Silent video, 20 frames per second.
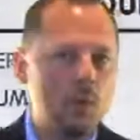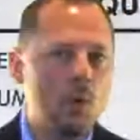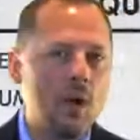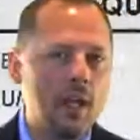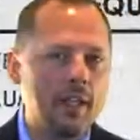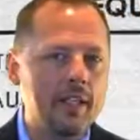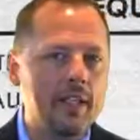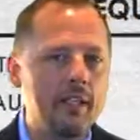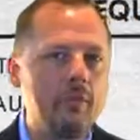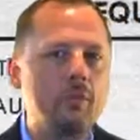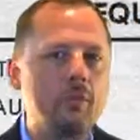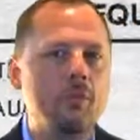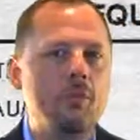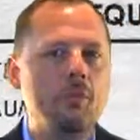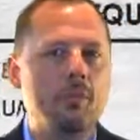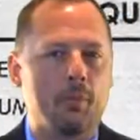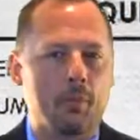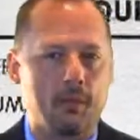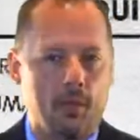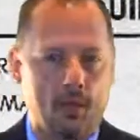quality
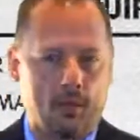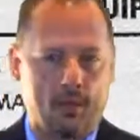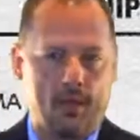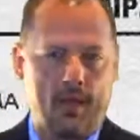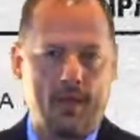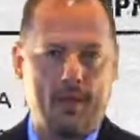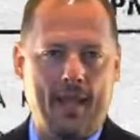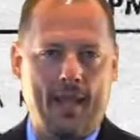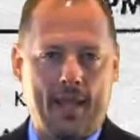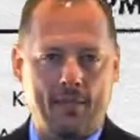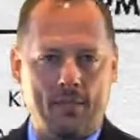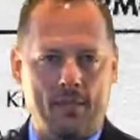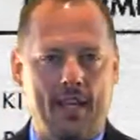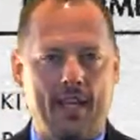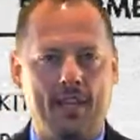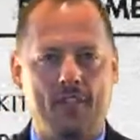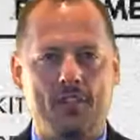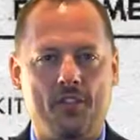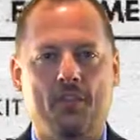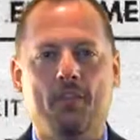improvement program actually
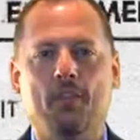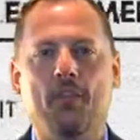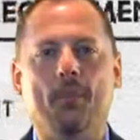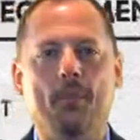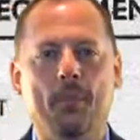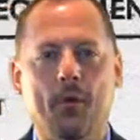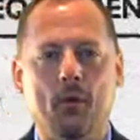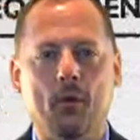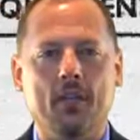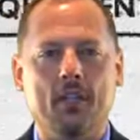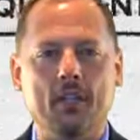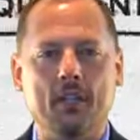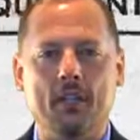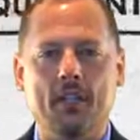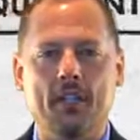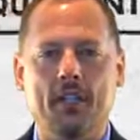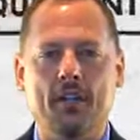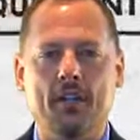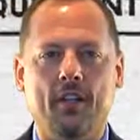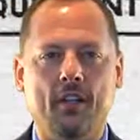has several
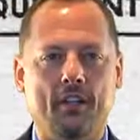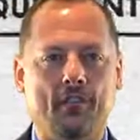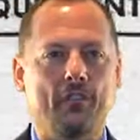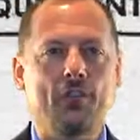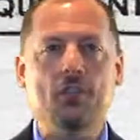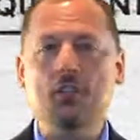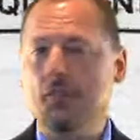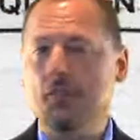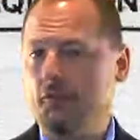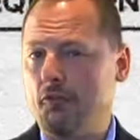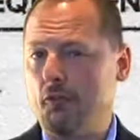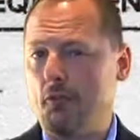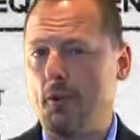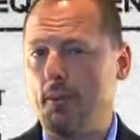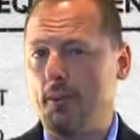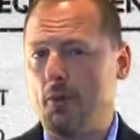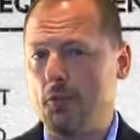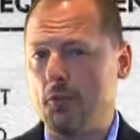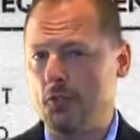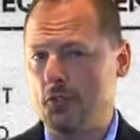components. The first and
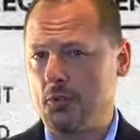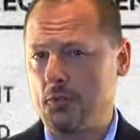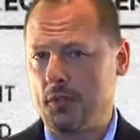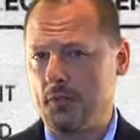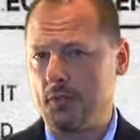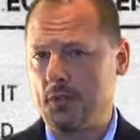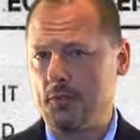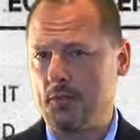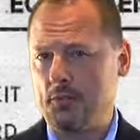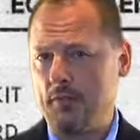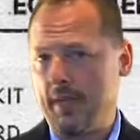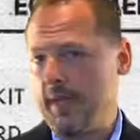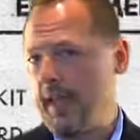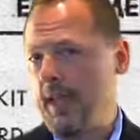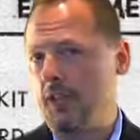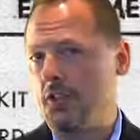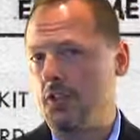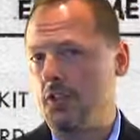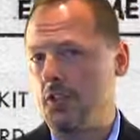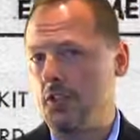foremost, which many
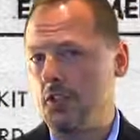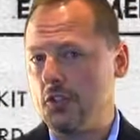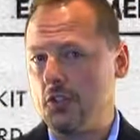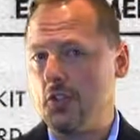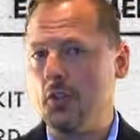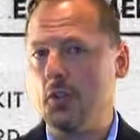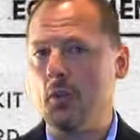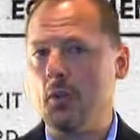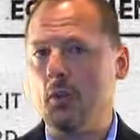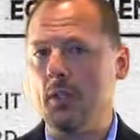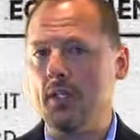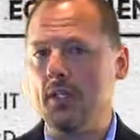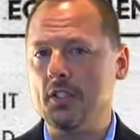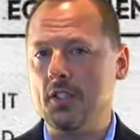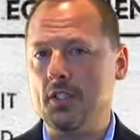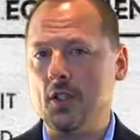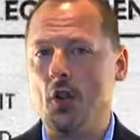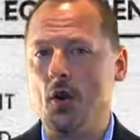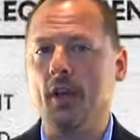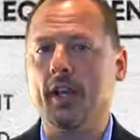agencies do, is
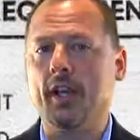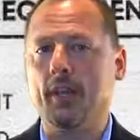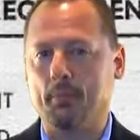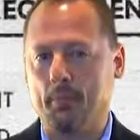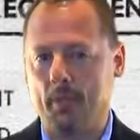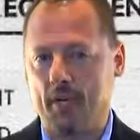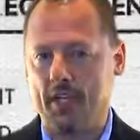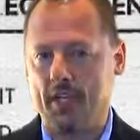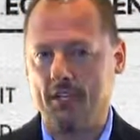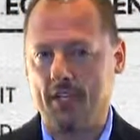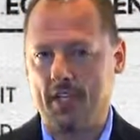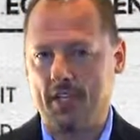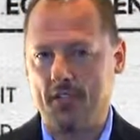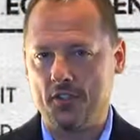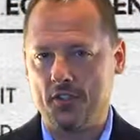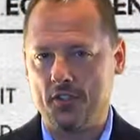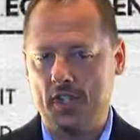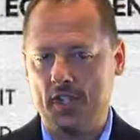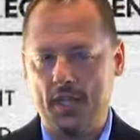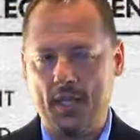the auditing
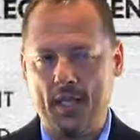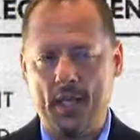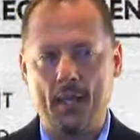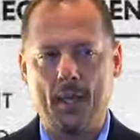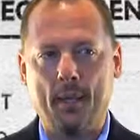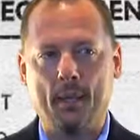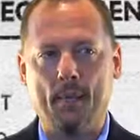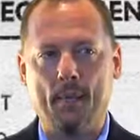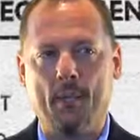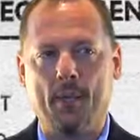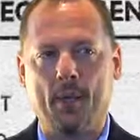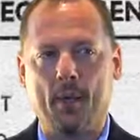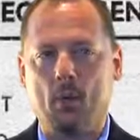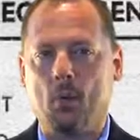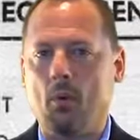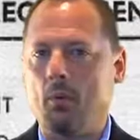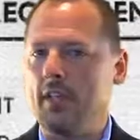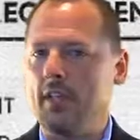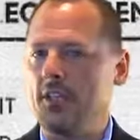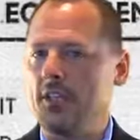process. But
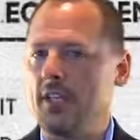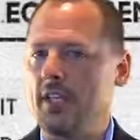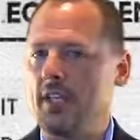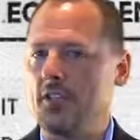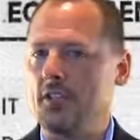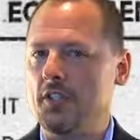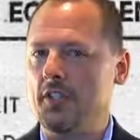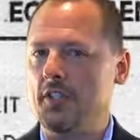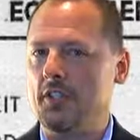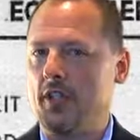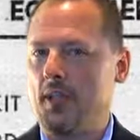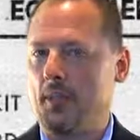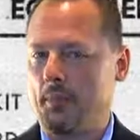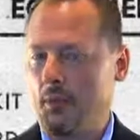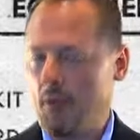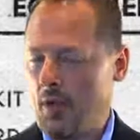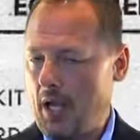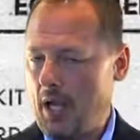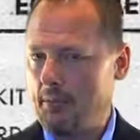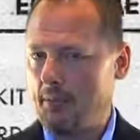what we see as a
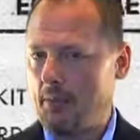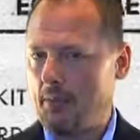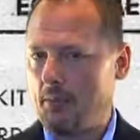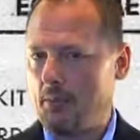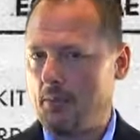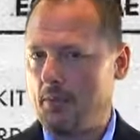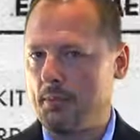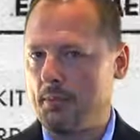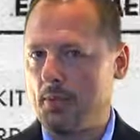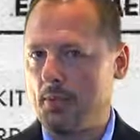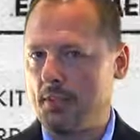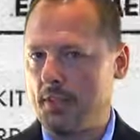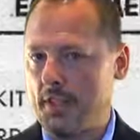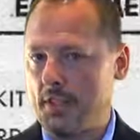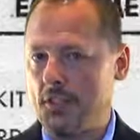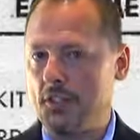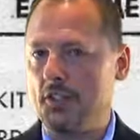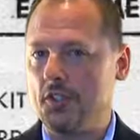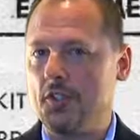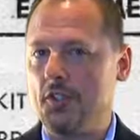problem with most
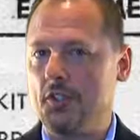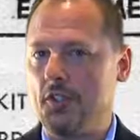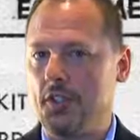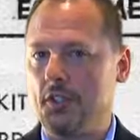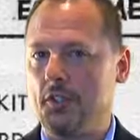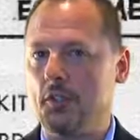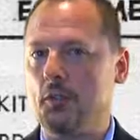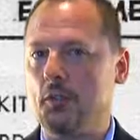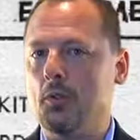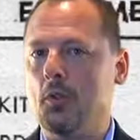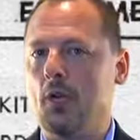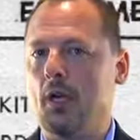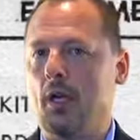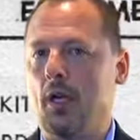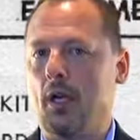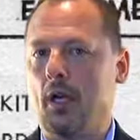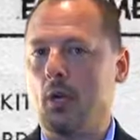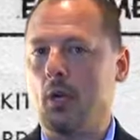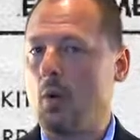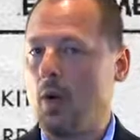agencies that do
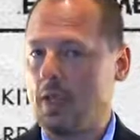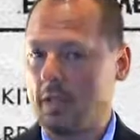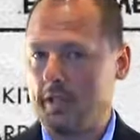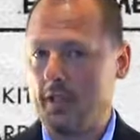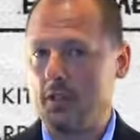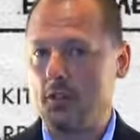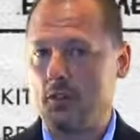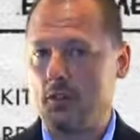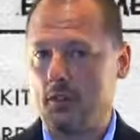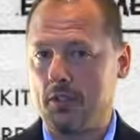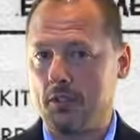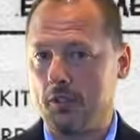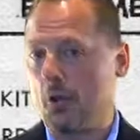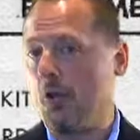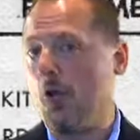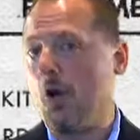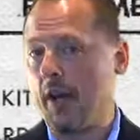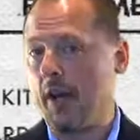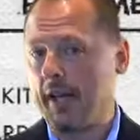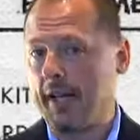quality assurance
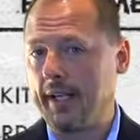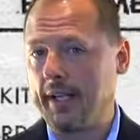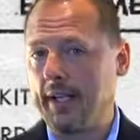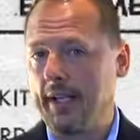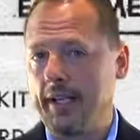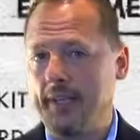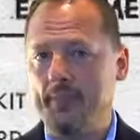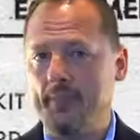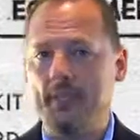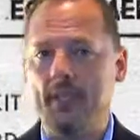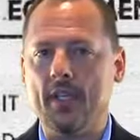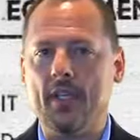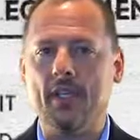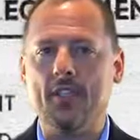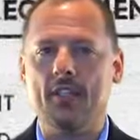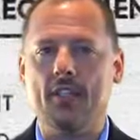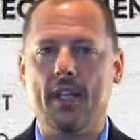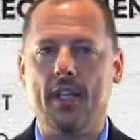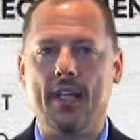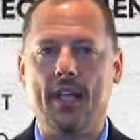or auditing
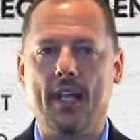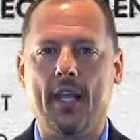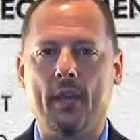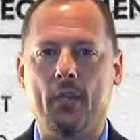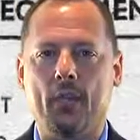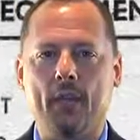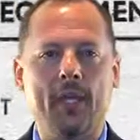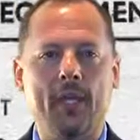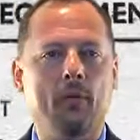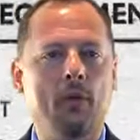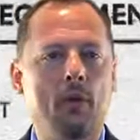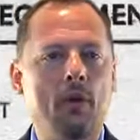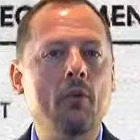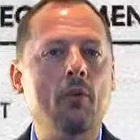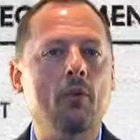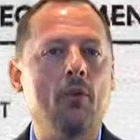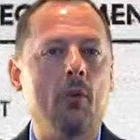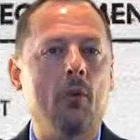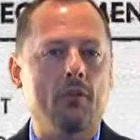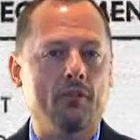is that they read a run
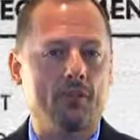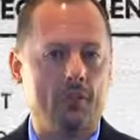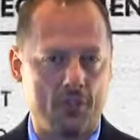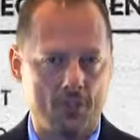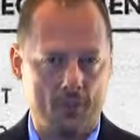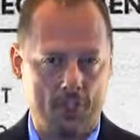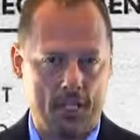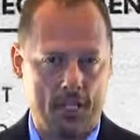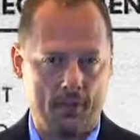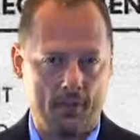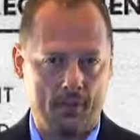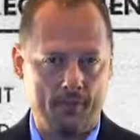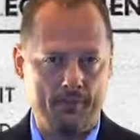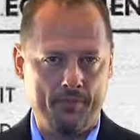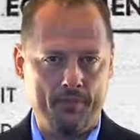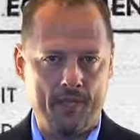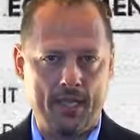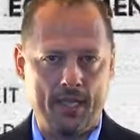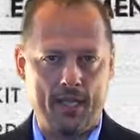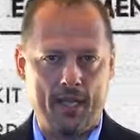report, for example,
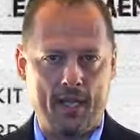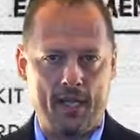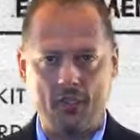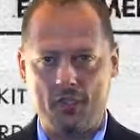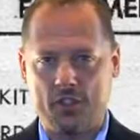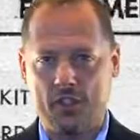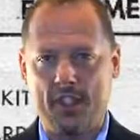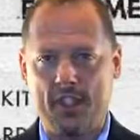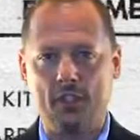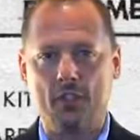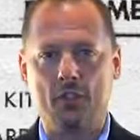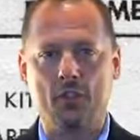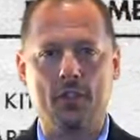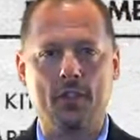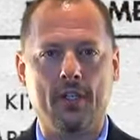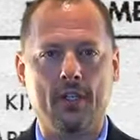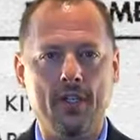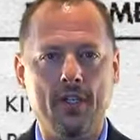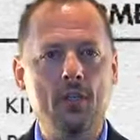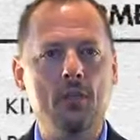and they isolate
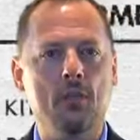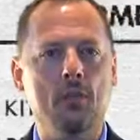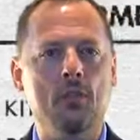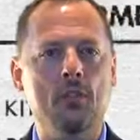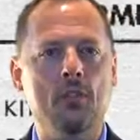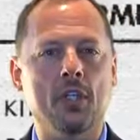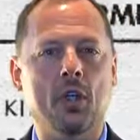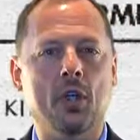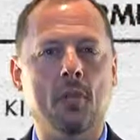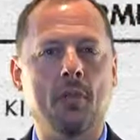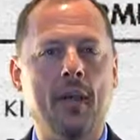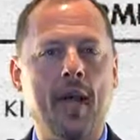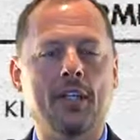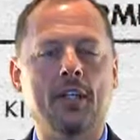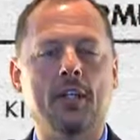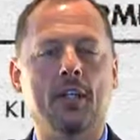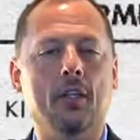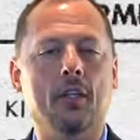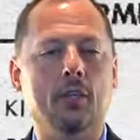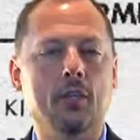certain issues and go
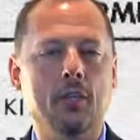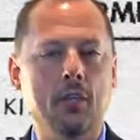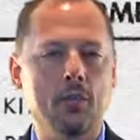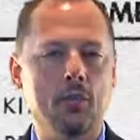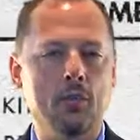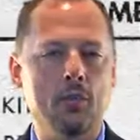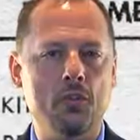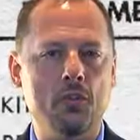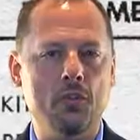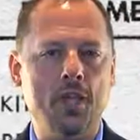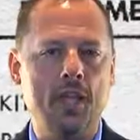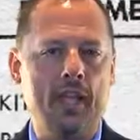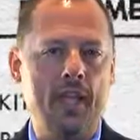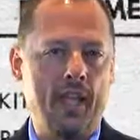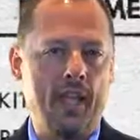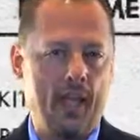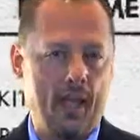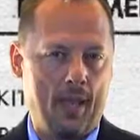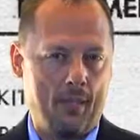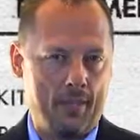back to the crews
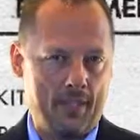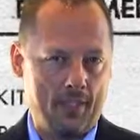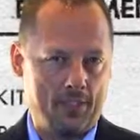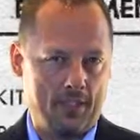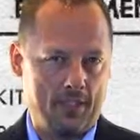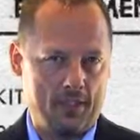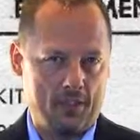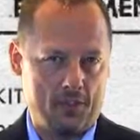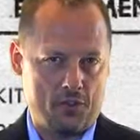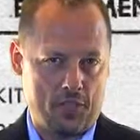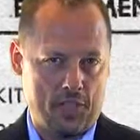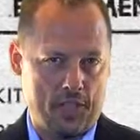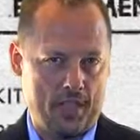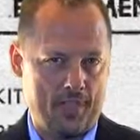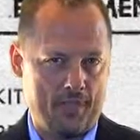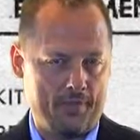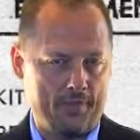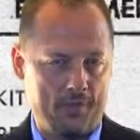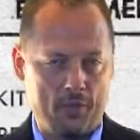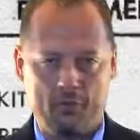and basically
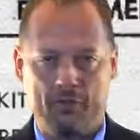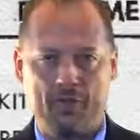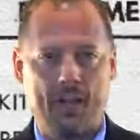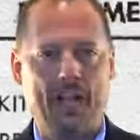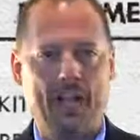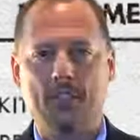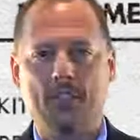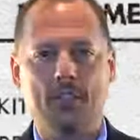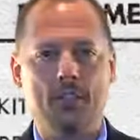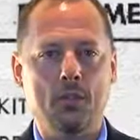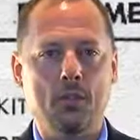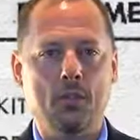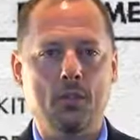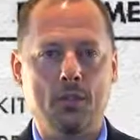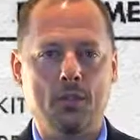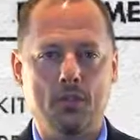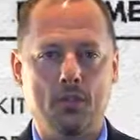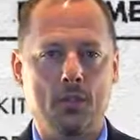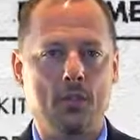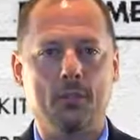say, you forgot to do
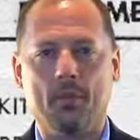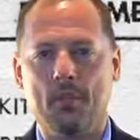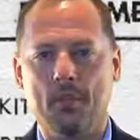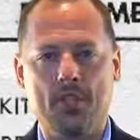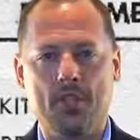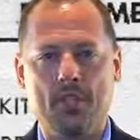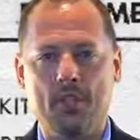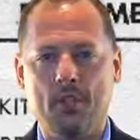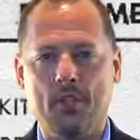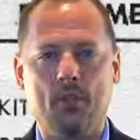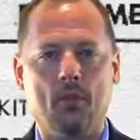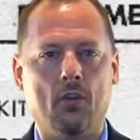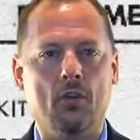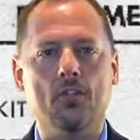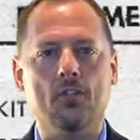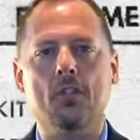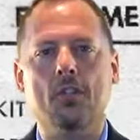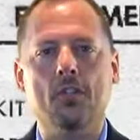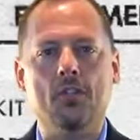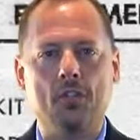a certain procedure or a
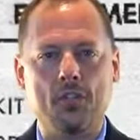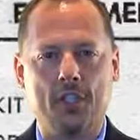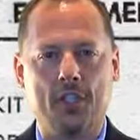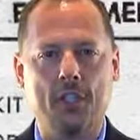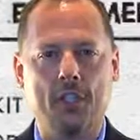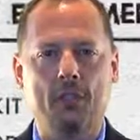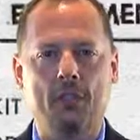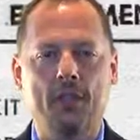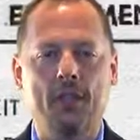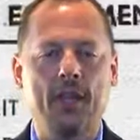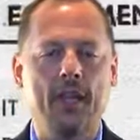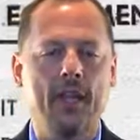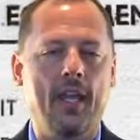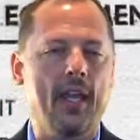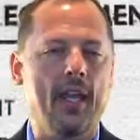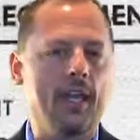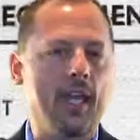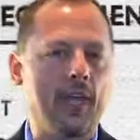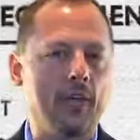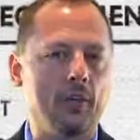certain skill,
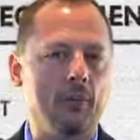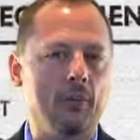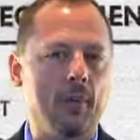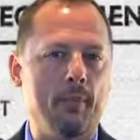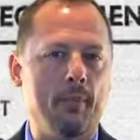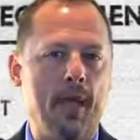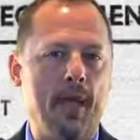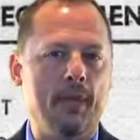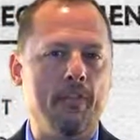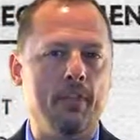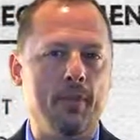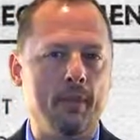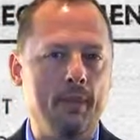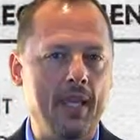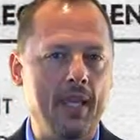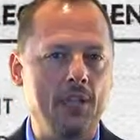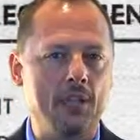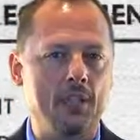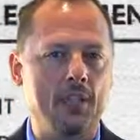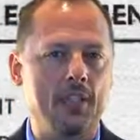and that could have been bad for the
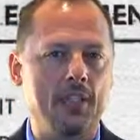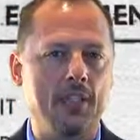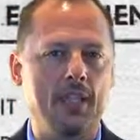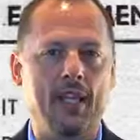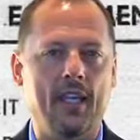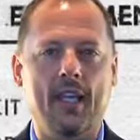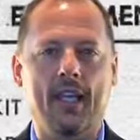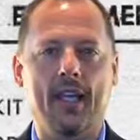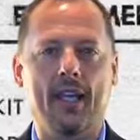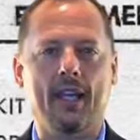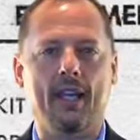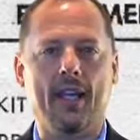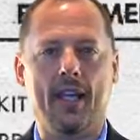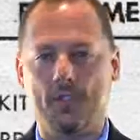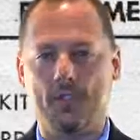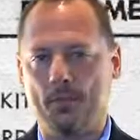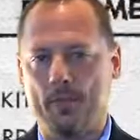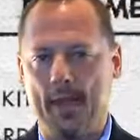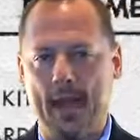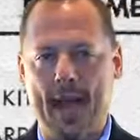patient, and
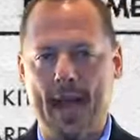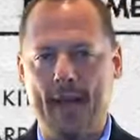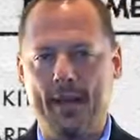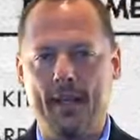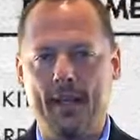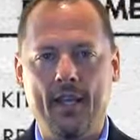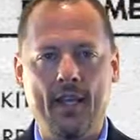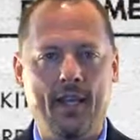that's bad,